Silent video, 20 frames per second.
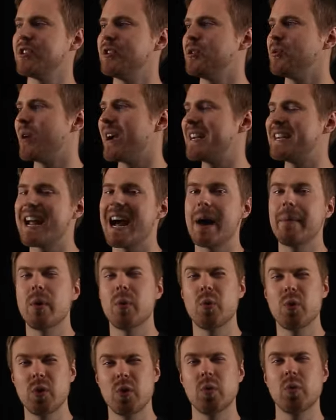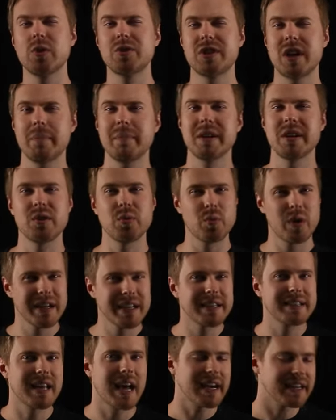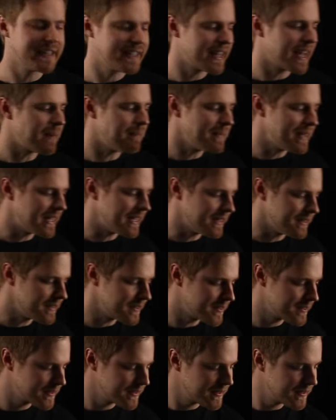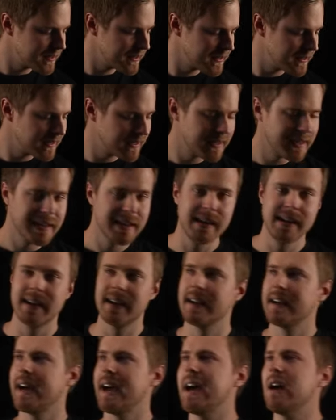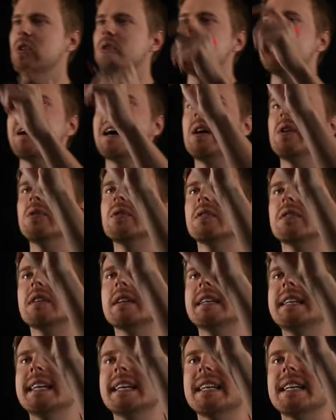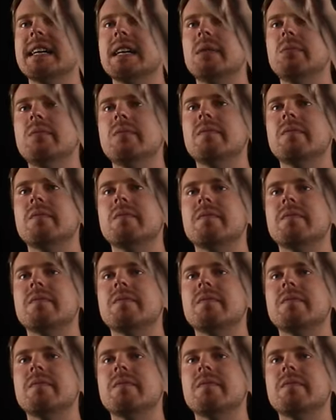to you right now, but we'll jump into what exactly that means. How about GitHub